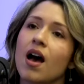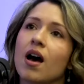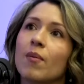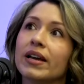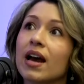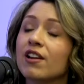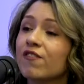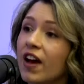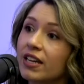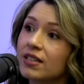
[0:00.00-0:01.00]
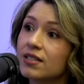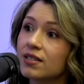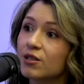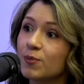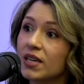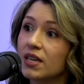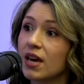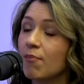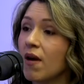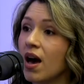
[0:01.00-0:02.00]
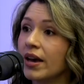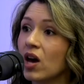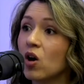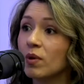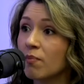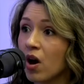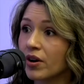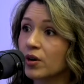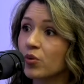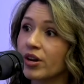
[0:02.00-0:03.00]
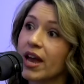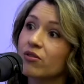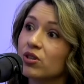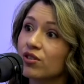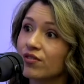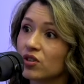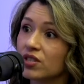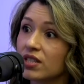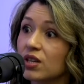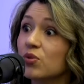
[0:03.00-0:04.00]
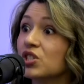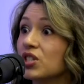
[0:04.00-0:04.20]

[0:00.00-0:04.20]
I got invited to speak at my alma mater, Brenau University,